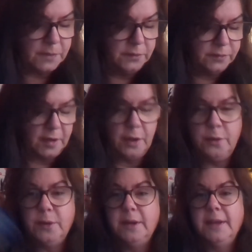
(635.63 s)

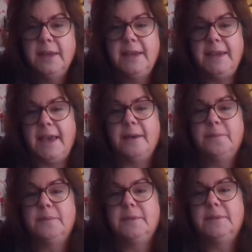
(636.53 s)
So yeah,
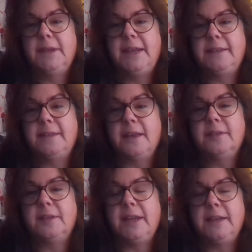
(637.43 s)
it
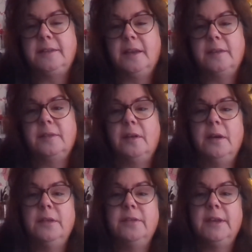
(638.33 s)
does
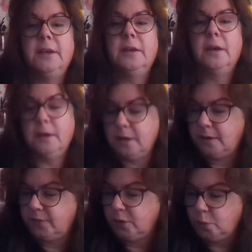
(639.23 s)
I think
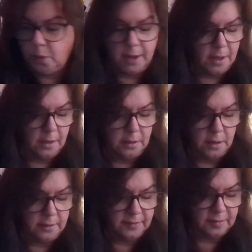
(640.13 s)
cover quite
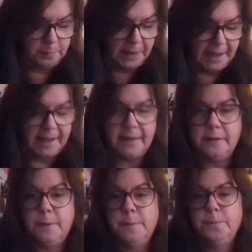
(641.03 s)
a
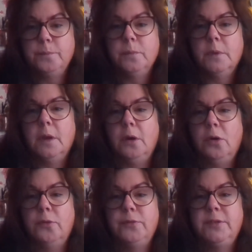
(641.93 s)
span
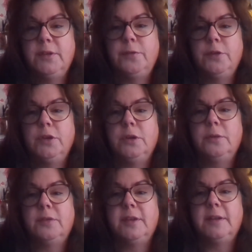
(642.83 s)
of different
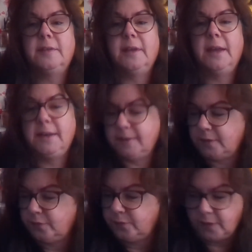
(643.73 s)
uses, and it's a
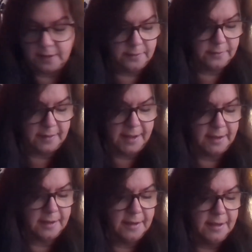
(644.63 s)
fun
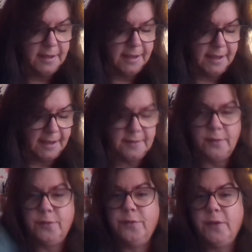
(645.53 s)
deck. It has a
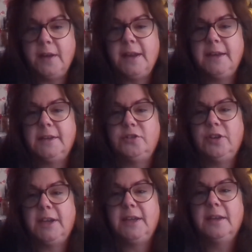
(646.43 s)
fun
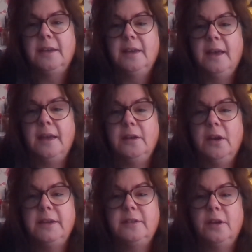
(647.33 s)
energy, and I